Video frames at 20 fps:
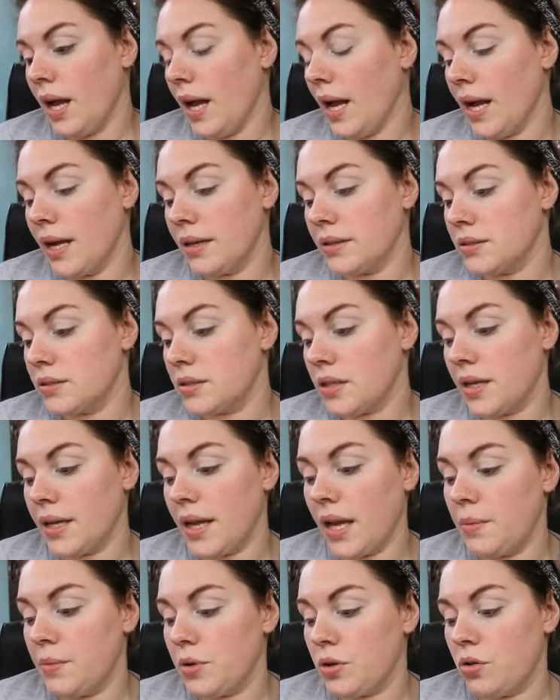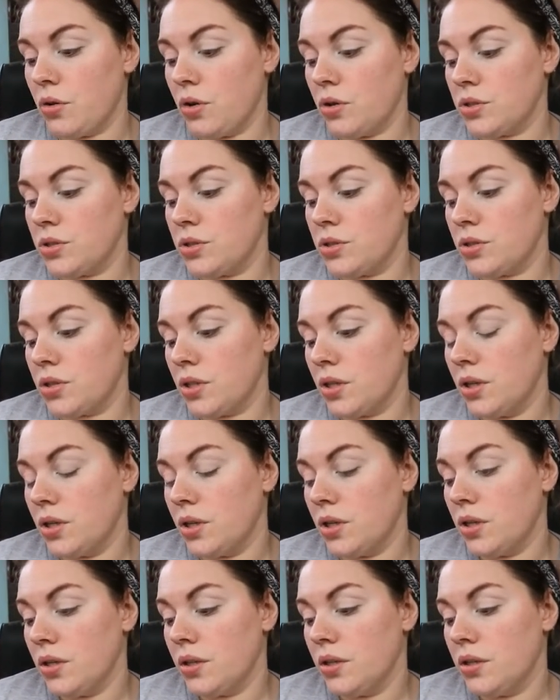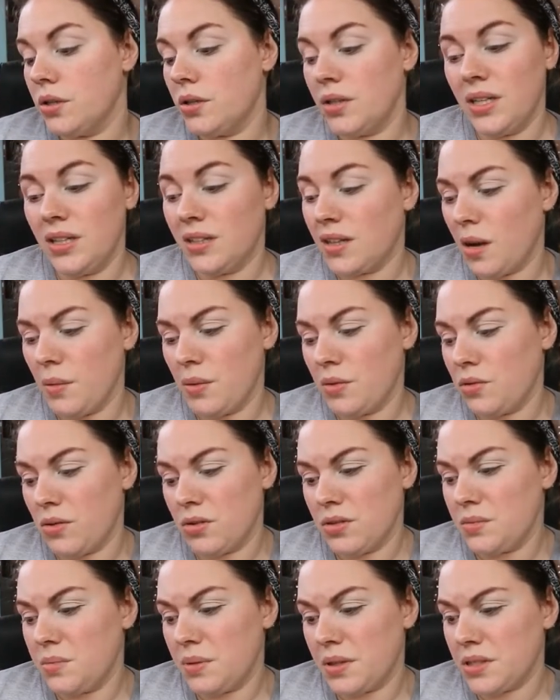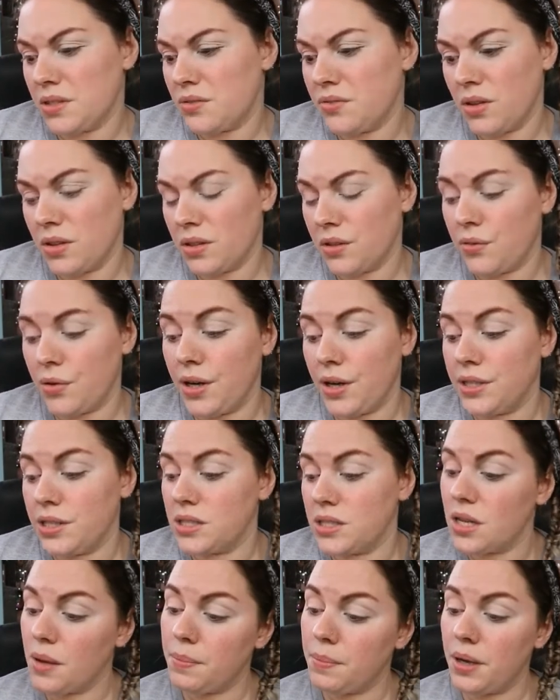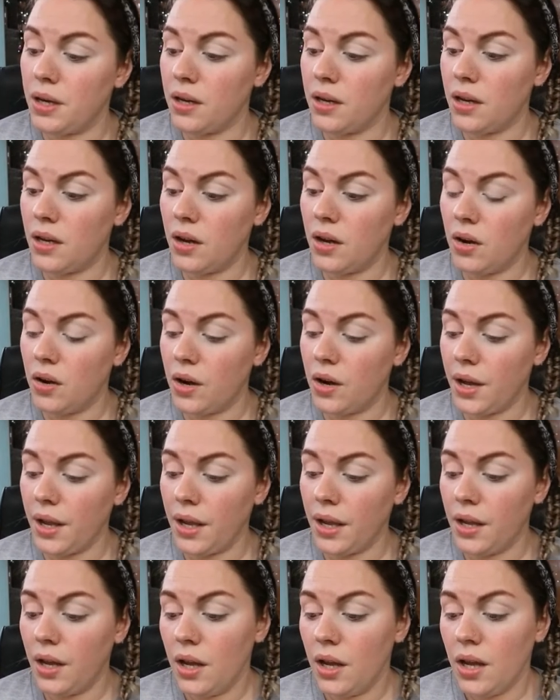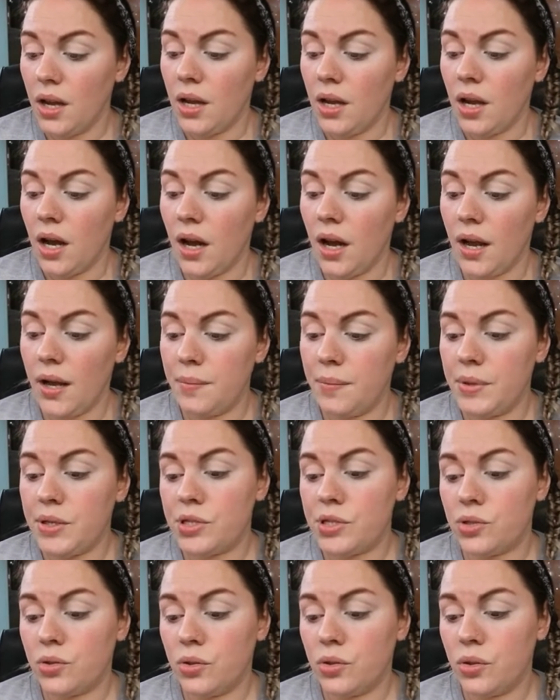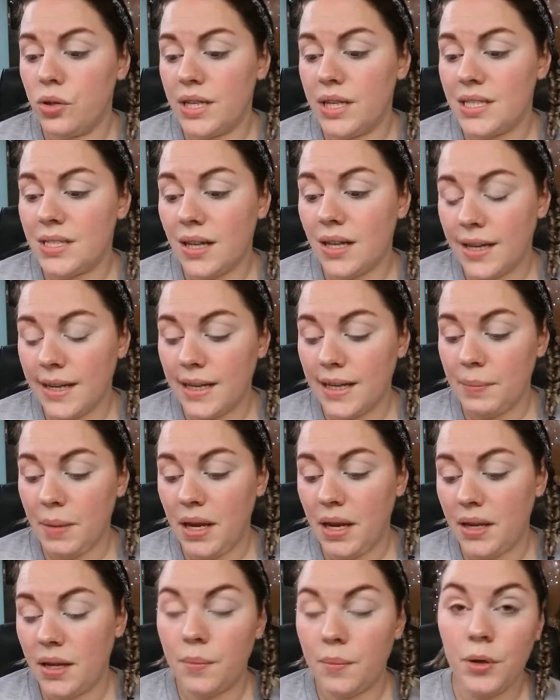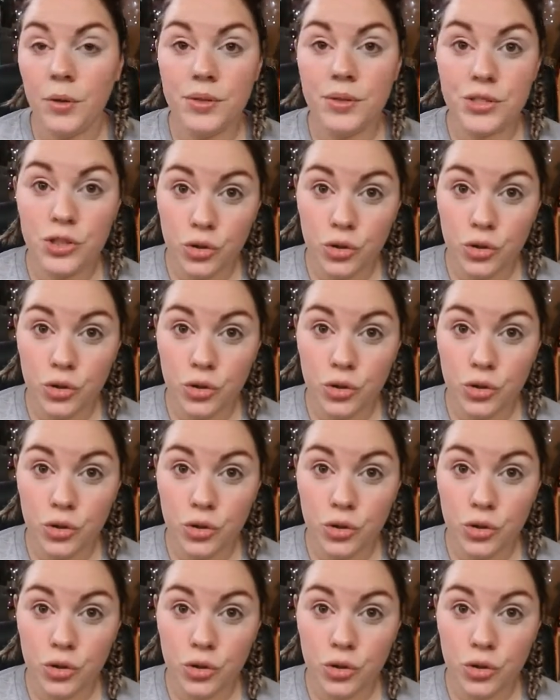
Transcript: and I came across, I didn't come across because I followed her for ages, but I saw It's Likely Makeup, who is